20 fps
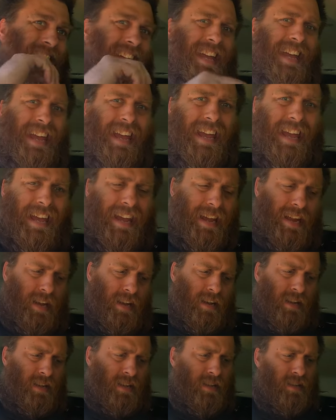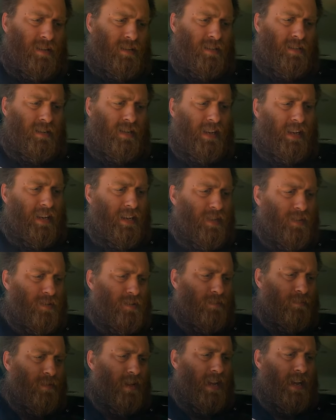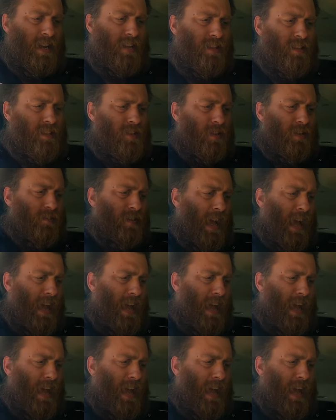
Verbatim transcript: And I need to do some math. So I've